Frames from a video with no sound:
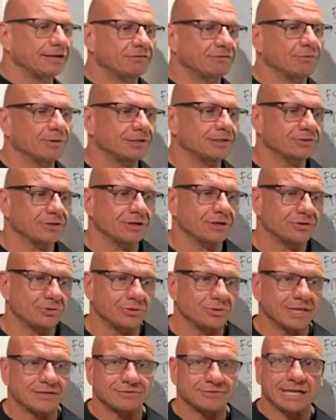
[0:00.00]
Everyone's on a
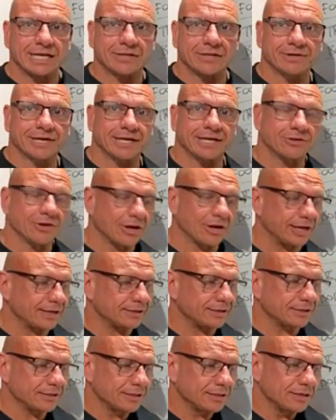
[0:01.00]
2000 calorie a day
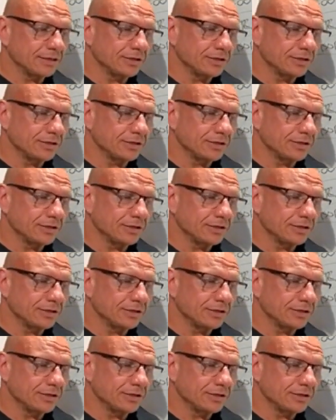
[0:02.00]
diet.